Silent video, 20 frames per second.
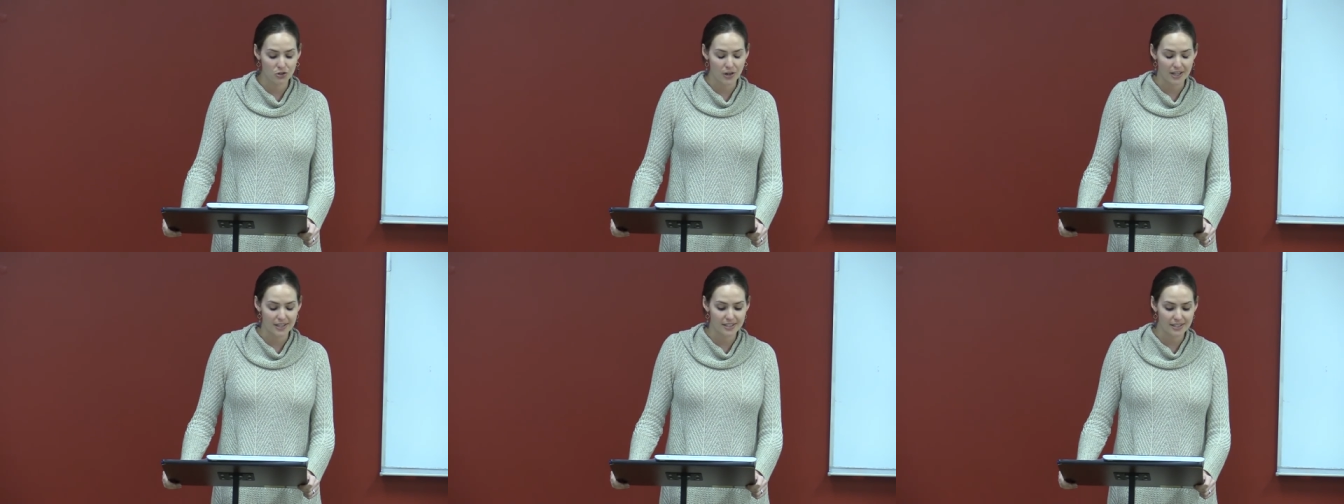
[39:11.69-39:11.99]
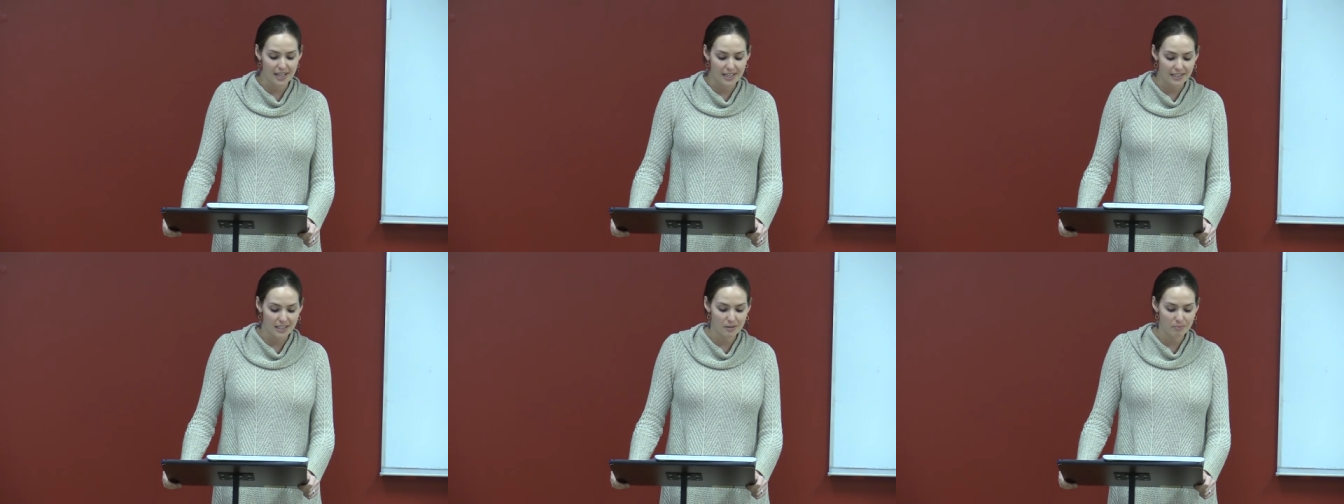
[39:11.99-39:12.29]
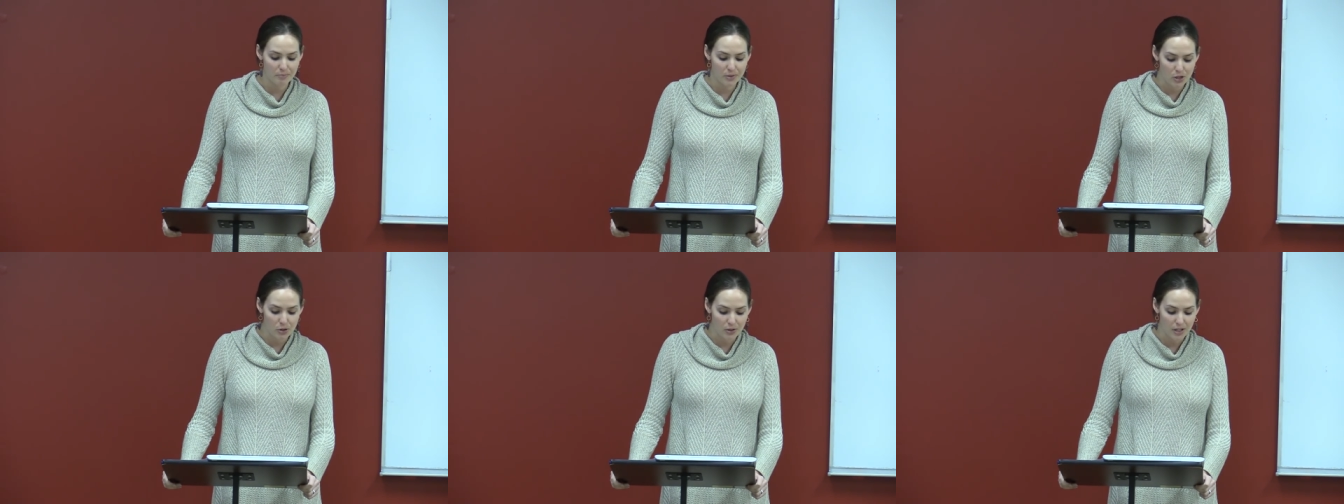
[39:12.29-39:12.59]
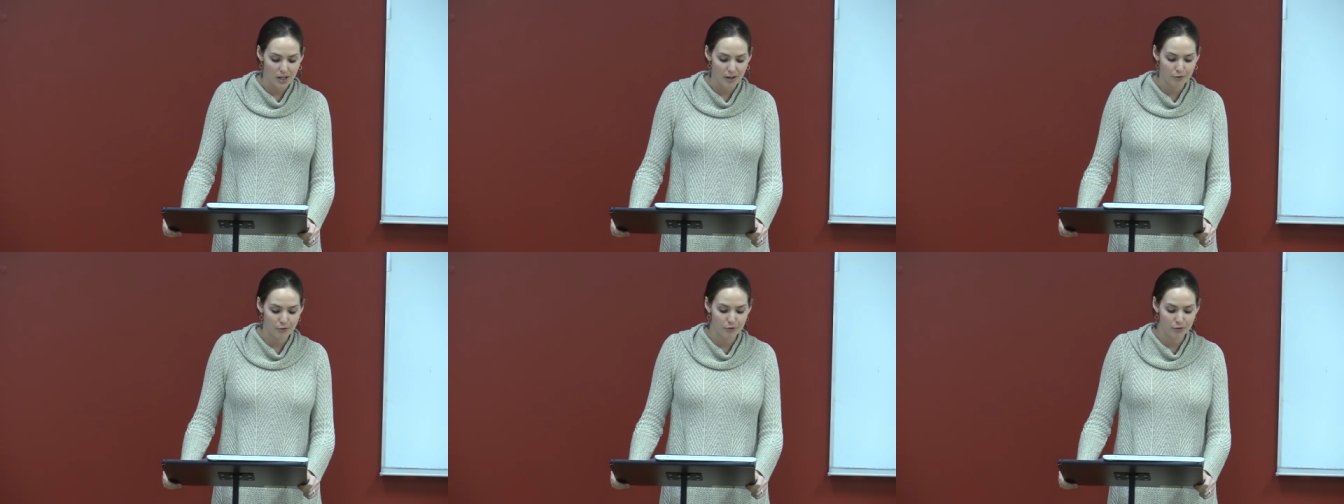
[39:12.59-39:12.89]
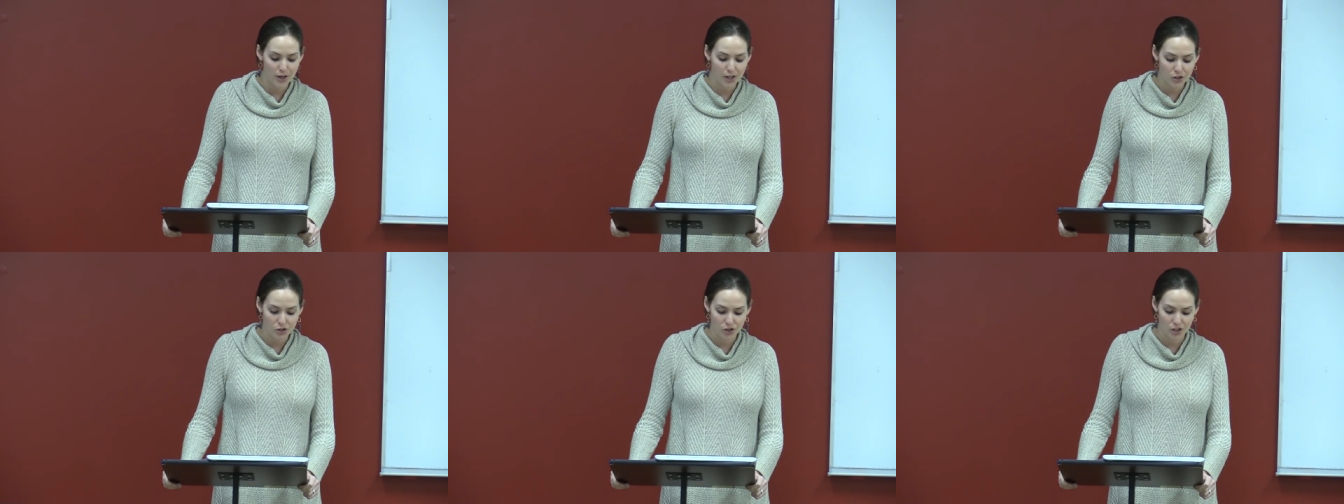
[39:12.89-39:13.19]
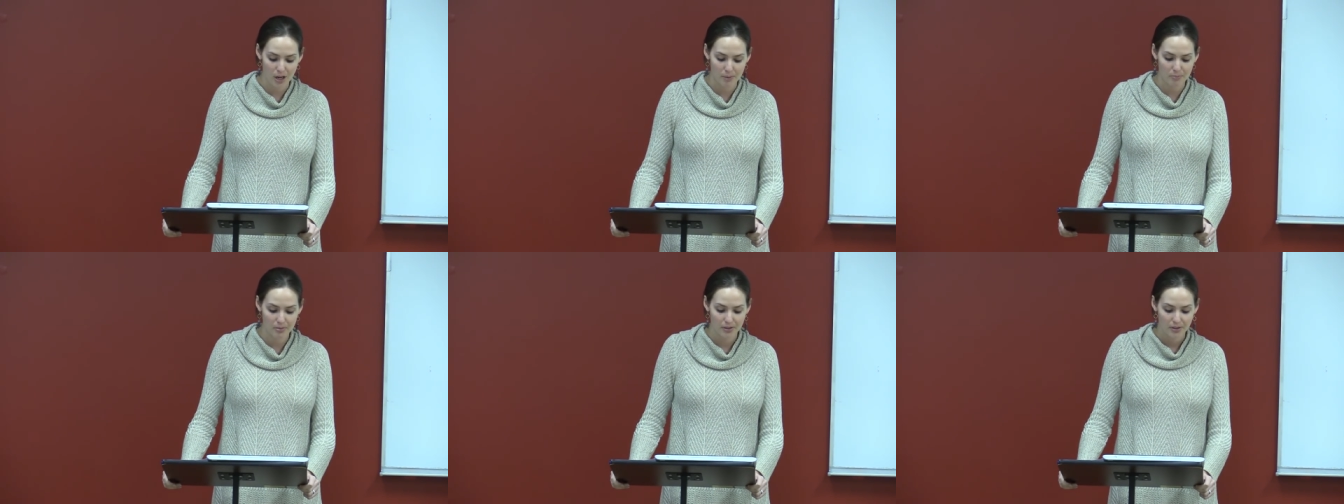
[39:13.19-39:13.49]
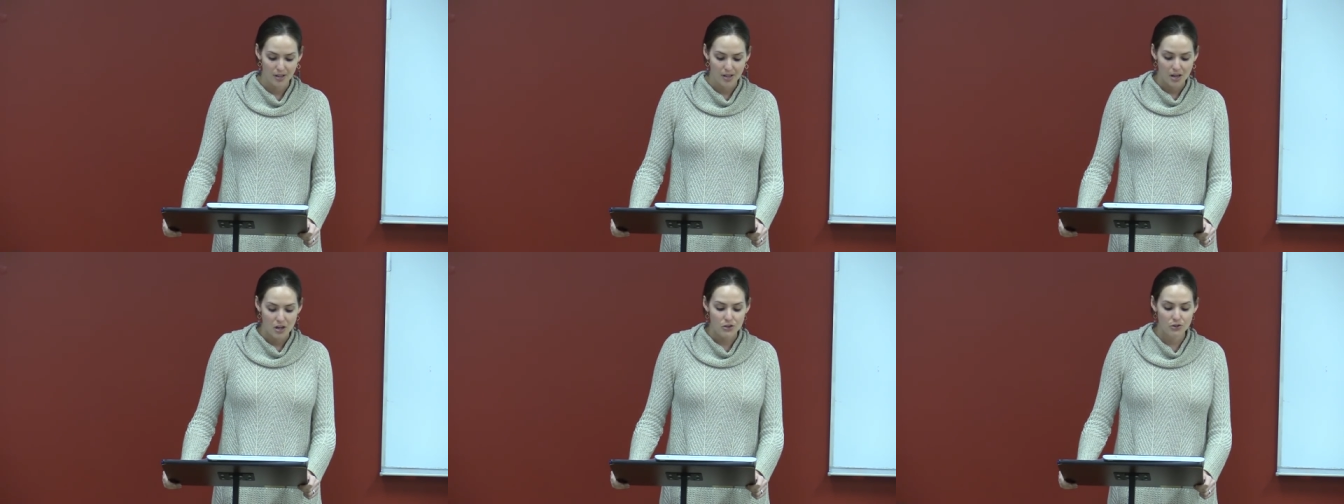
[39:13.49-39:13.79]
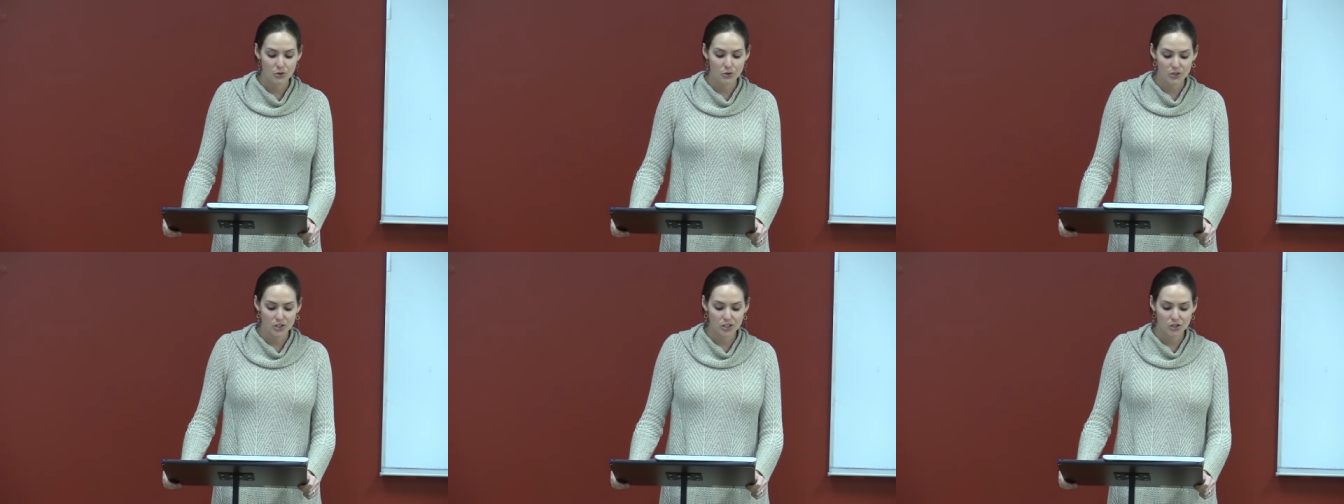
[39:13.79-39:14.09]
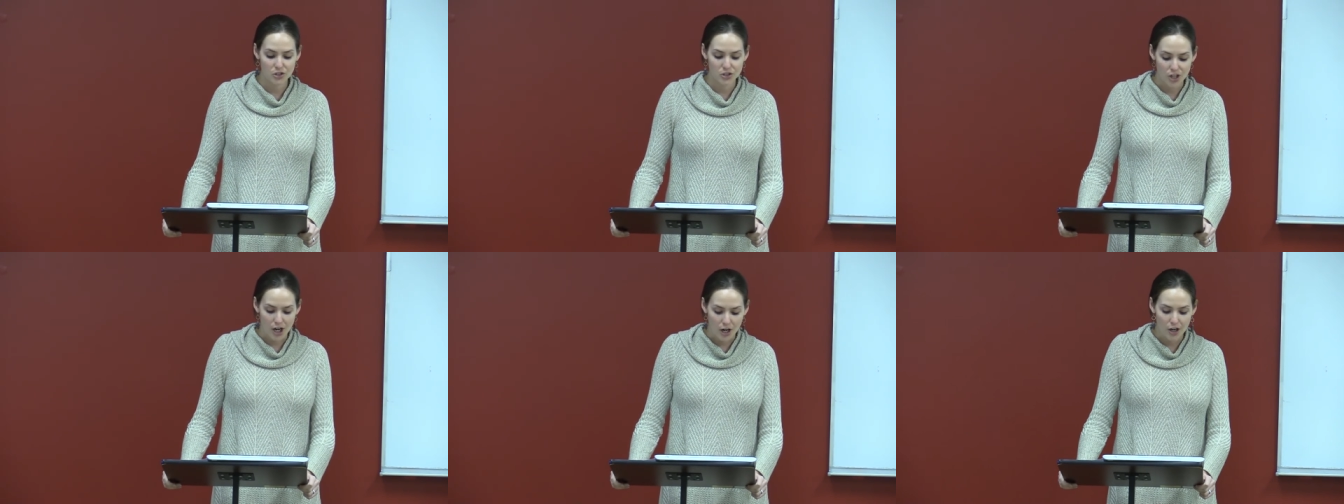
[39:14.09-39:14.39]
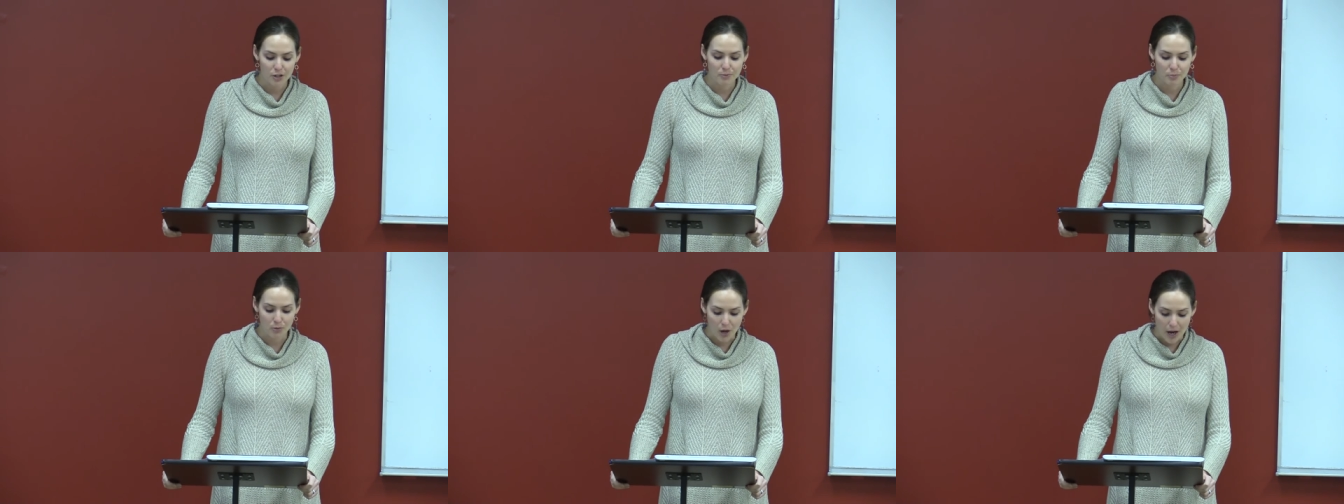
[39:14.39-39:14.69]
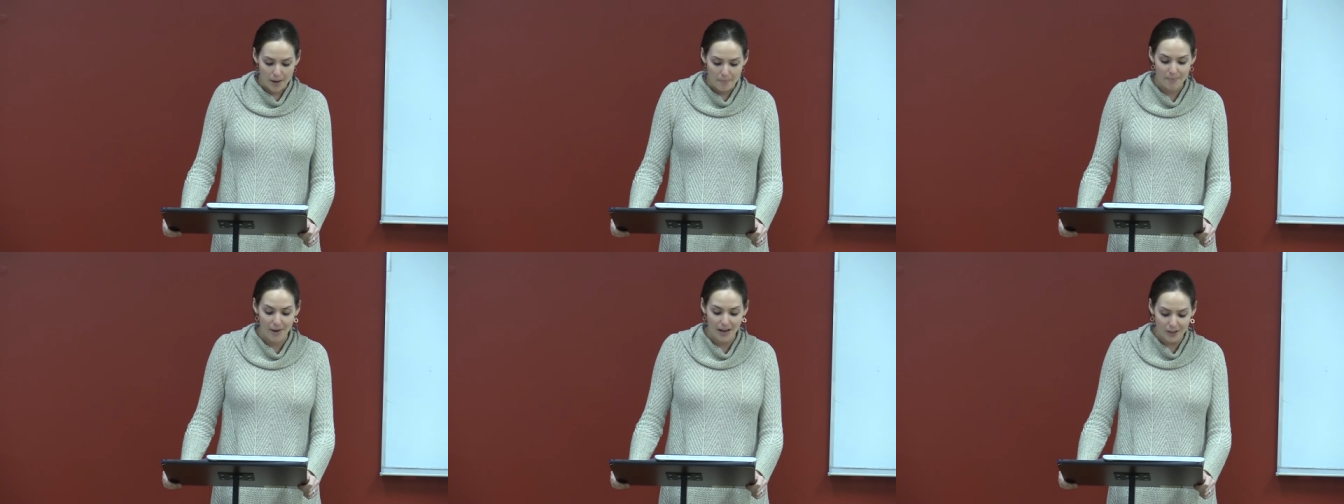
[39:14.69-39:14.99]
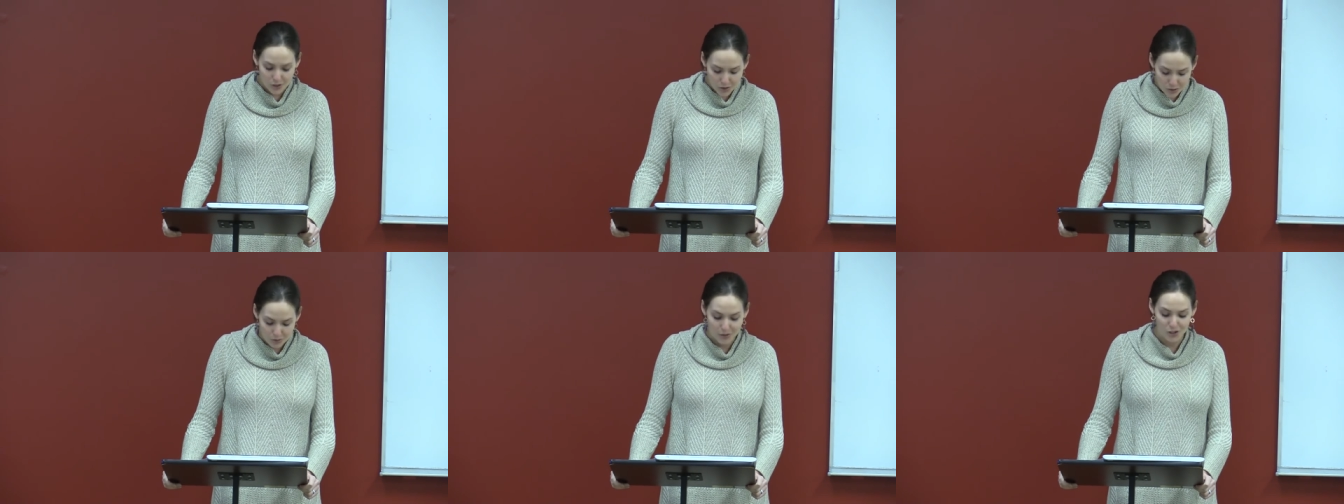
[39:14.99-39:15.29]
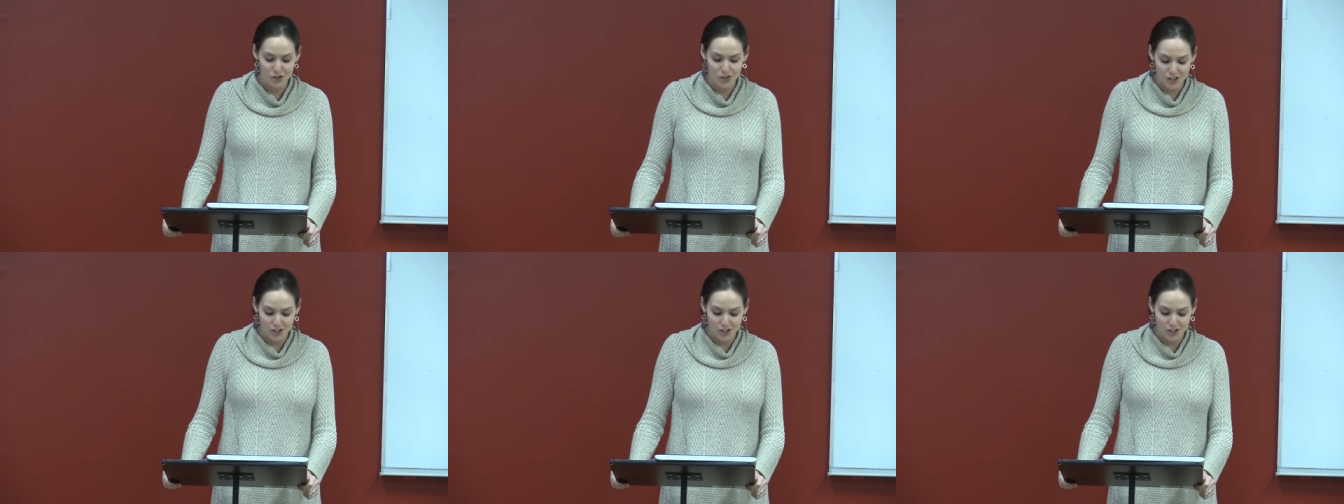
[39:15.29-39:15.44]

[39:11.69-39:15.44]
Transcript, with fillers: transcendent beauty of friendship through a shared, through